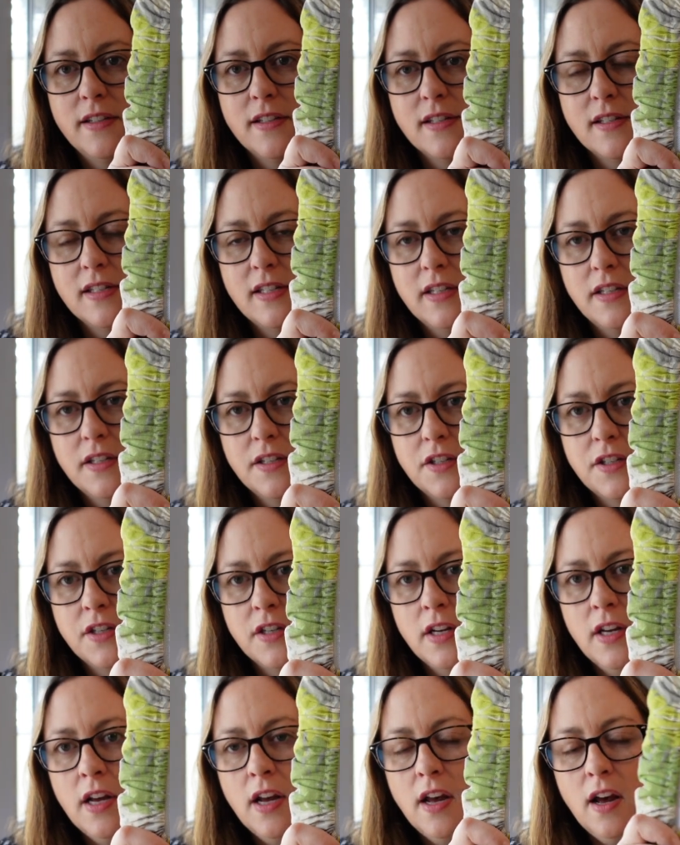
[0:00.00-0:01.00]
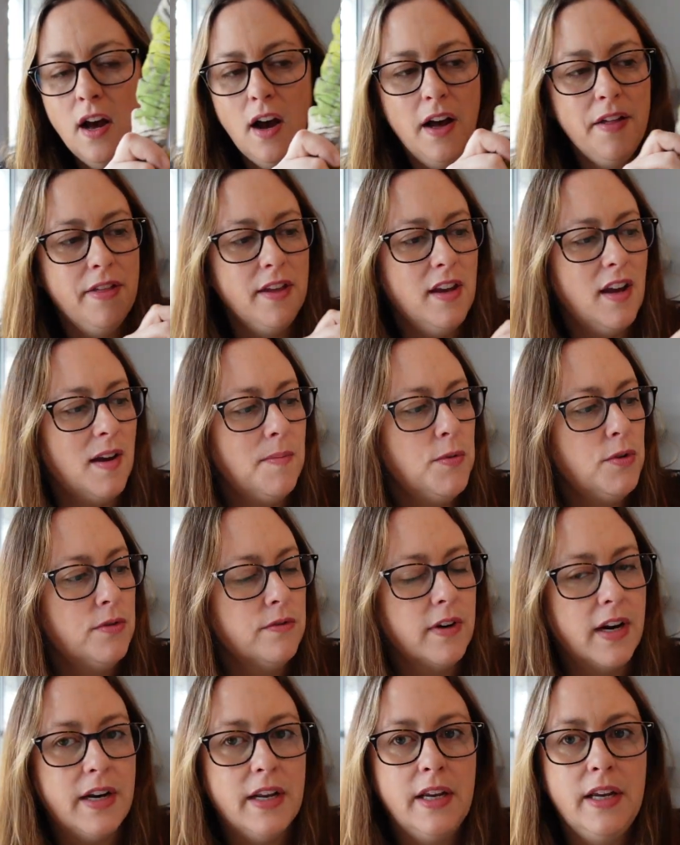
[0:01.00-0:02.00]
to stitch. I think I'm
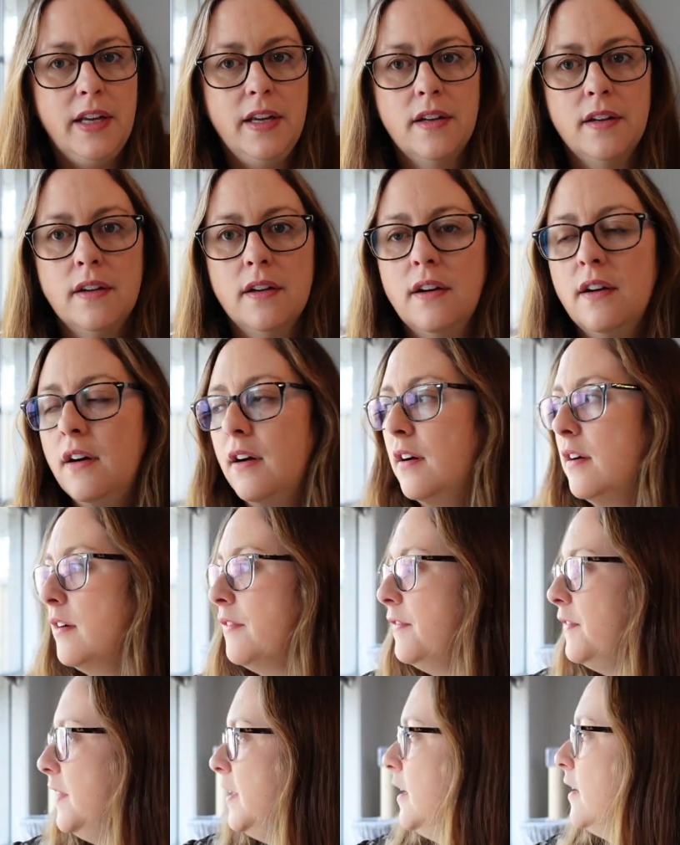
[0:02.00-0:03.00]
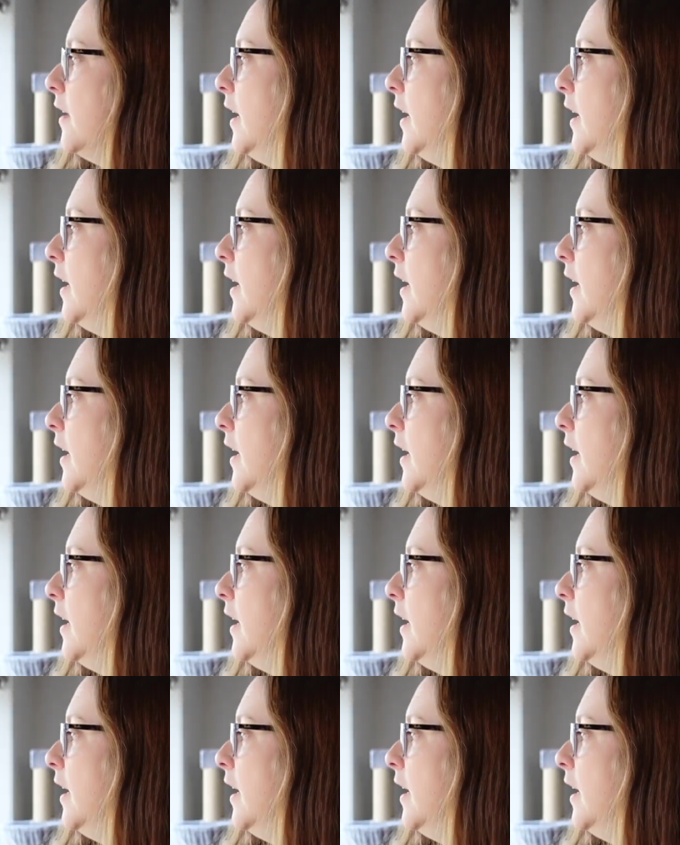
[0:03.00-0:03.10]
already far